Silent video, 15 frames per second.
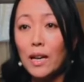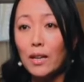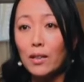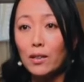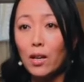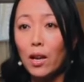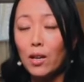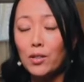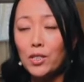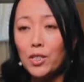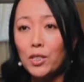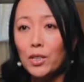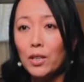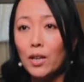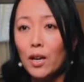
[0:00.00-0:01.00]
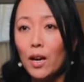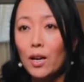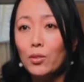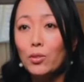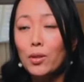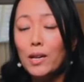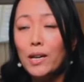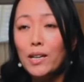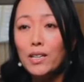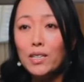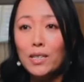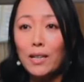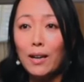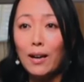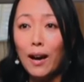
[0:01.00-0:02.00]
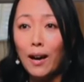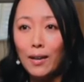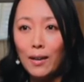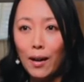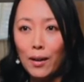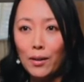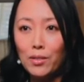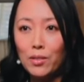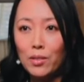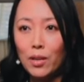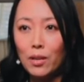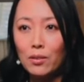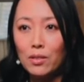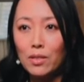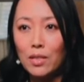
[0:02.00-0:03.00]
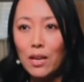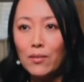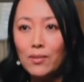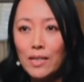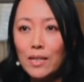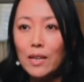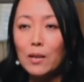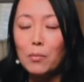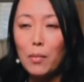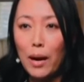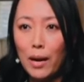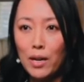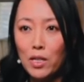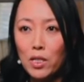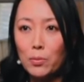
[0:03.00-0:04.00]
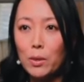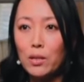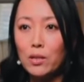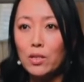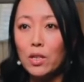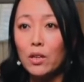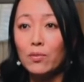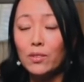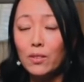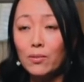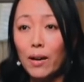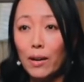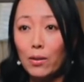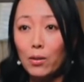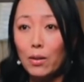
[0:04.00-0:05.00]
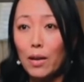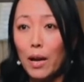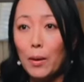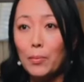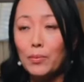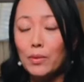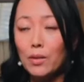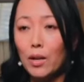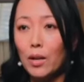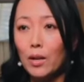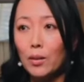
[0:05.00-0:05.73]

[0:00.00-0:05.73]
Technology released guidelines on safety and management of the viral labs.